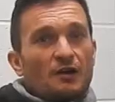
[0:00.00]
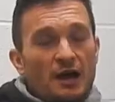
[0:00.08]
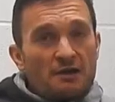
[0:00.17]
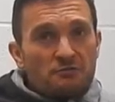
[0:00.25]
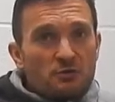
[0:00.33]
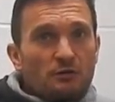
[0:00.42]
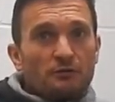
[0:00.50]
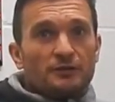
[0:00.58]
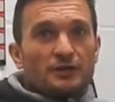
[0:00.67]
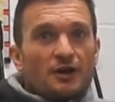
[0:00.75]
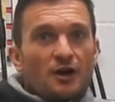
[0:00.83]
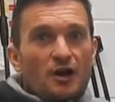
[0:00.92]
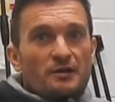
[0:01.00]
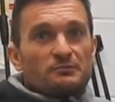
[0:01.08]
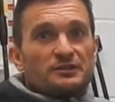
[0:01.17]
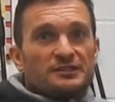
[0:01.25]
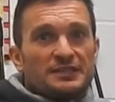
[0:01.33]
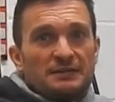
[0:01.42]
Hi everyone,
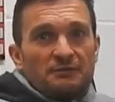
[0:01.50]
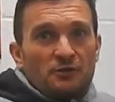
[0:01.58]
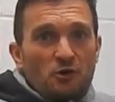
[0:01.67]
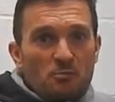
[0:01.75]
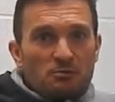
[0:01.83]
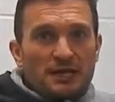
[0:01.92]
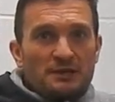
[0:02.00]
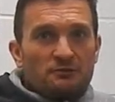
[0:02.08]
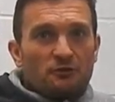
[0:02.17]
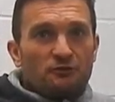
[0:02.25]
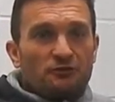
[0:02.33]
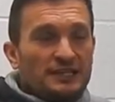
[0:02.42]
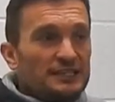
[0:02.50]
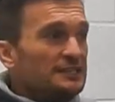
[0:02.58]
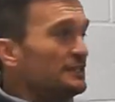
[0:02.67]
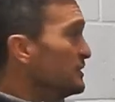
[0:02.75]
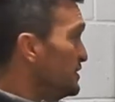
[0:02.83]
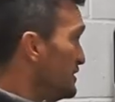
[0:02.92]
I'm Steve Thorpe, K4
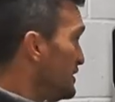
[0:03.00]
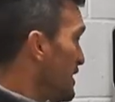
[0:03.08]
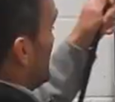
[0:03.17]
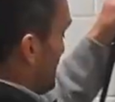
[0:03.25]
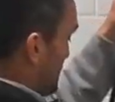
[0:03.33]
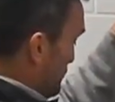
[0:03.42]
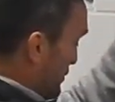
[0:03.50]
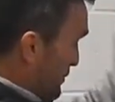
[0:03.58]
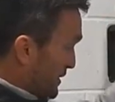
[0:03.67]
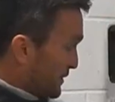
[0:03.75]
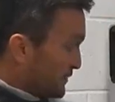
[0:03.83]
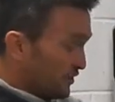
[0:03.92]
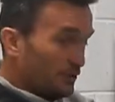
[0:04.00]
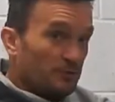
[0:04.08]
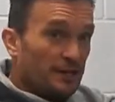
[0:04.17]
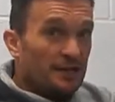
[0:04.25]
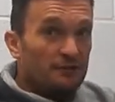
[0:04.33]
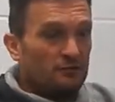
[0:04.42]
Fins. This is the I use at the
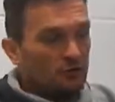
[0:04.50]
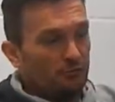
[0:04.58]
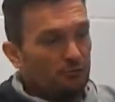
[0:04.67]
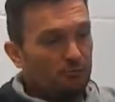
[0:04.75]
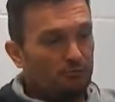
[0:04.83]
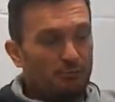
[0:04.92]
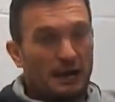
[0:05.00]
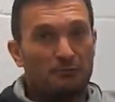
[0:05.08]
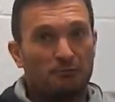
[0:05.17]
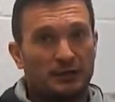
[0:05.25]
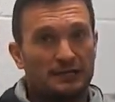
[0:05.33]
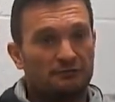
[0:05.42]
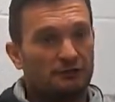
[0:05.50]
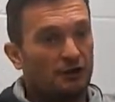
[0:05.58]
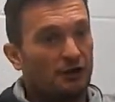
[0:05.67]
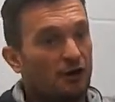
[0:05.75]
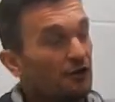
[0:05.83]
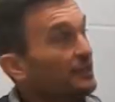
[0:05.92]
minute. Got the back plate for the
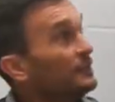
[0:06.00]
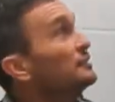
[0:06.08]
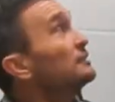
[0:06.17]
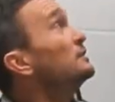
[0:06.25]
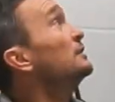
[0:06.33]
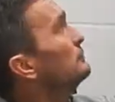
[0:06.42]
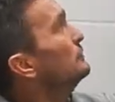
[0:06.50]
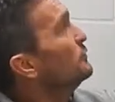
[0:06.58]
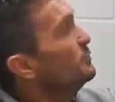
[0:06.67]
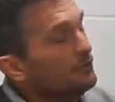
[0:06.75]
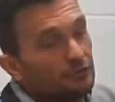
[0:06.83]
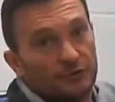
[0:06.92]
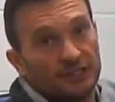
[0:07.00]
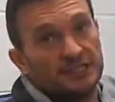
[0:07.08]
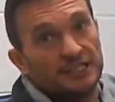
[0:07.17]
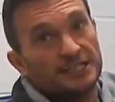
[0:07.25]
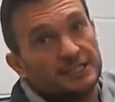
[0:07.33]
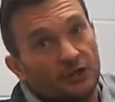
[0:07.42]
harness, and the
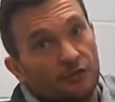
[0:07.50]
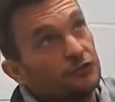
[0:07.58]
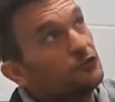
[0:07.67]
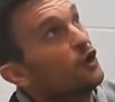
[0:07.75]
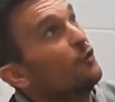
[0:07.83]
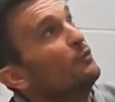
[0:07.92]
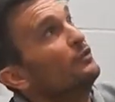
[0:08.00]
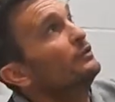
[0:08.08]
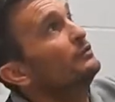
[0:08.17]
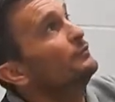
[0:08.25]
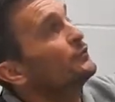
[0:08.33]
360 on the top and the